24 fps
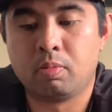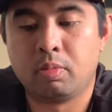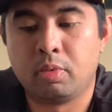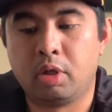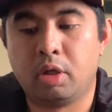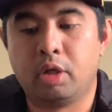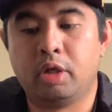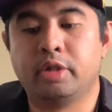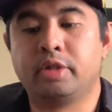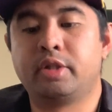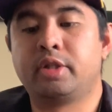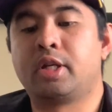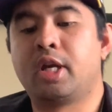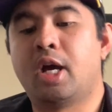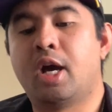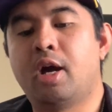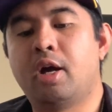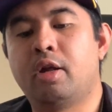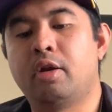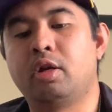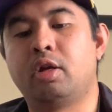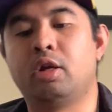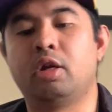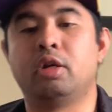It's
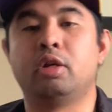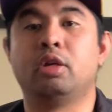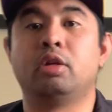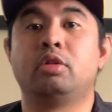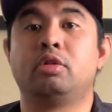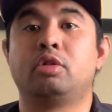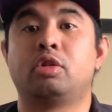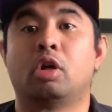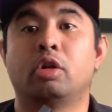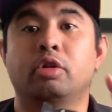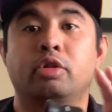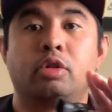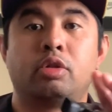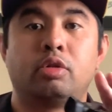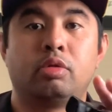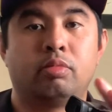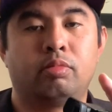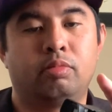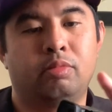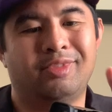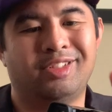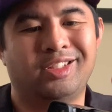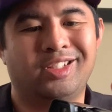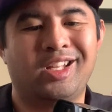got a touch.
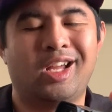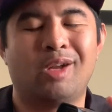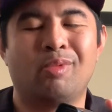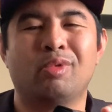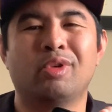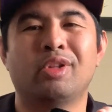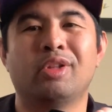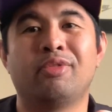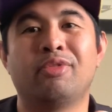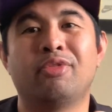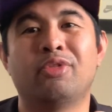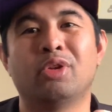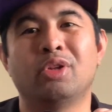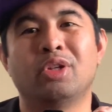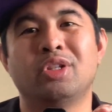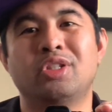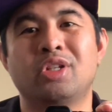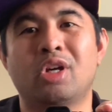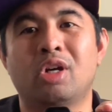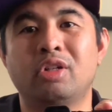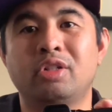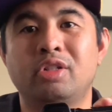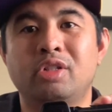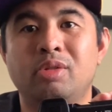It's not really fully
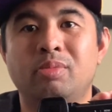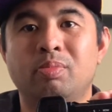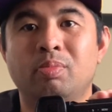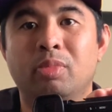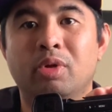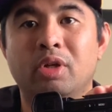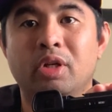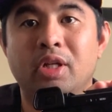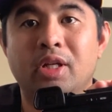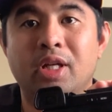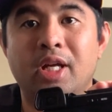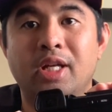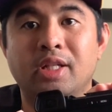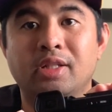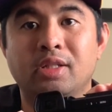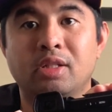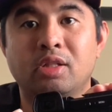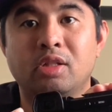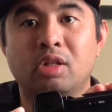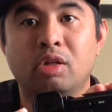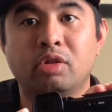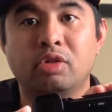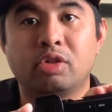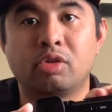touch, but it has a
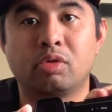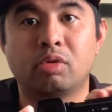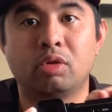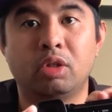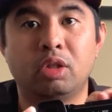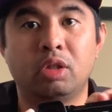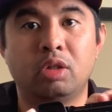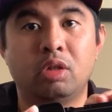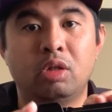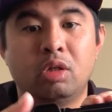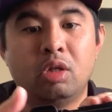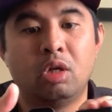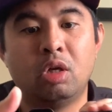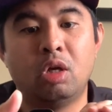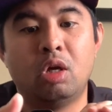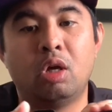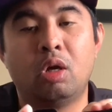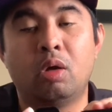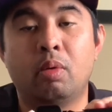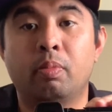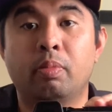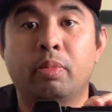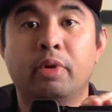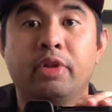touch screen.
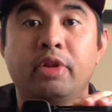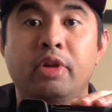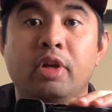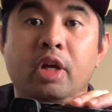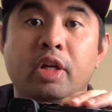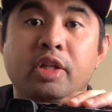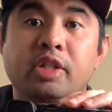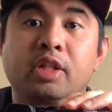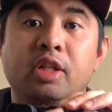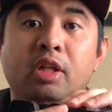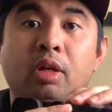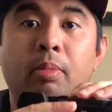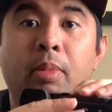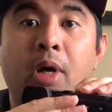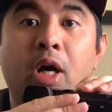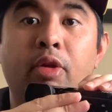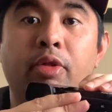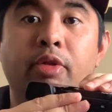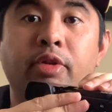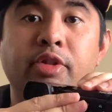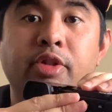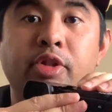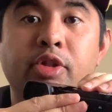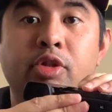But the nice thing about
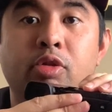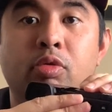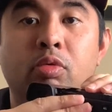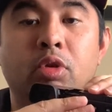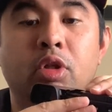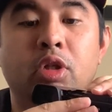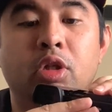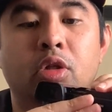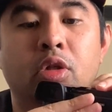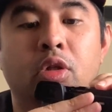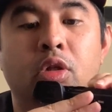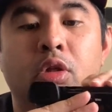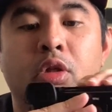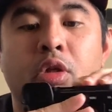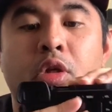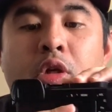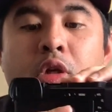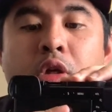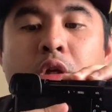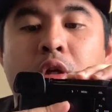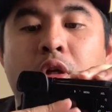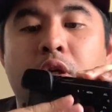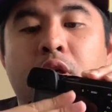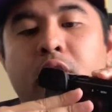this screen
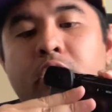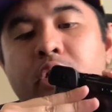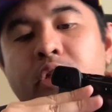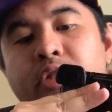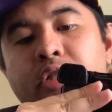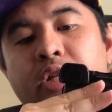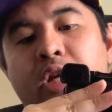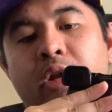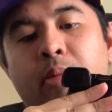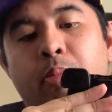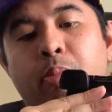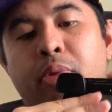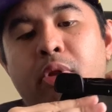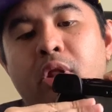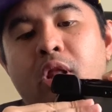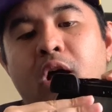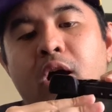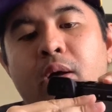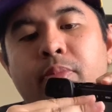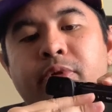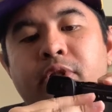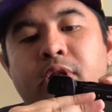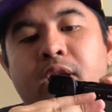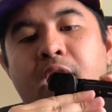is that it
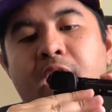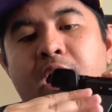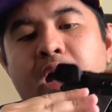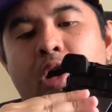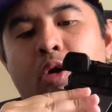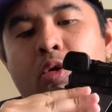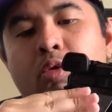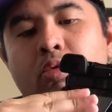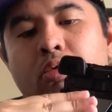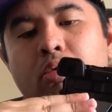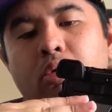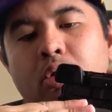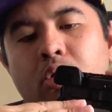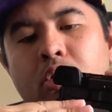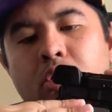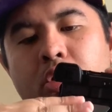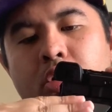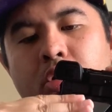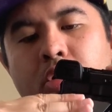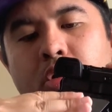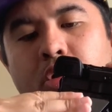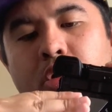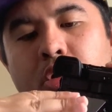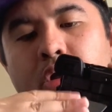plops out
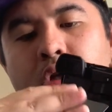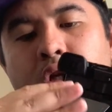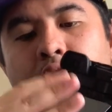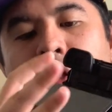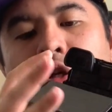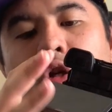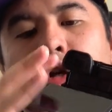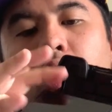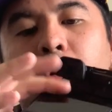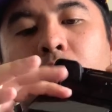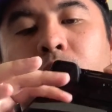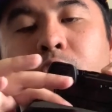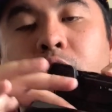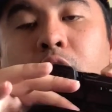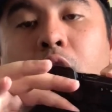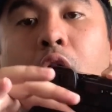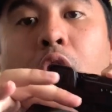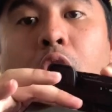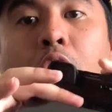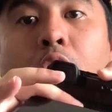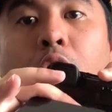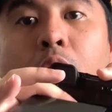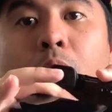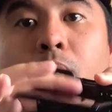and comes
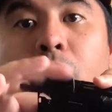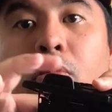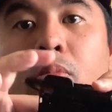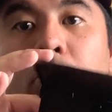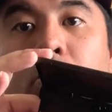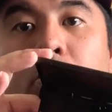up.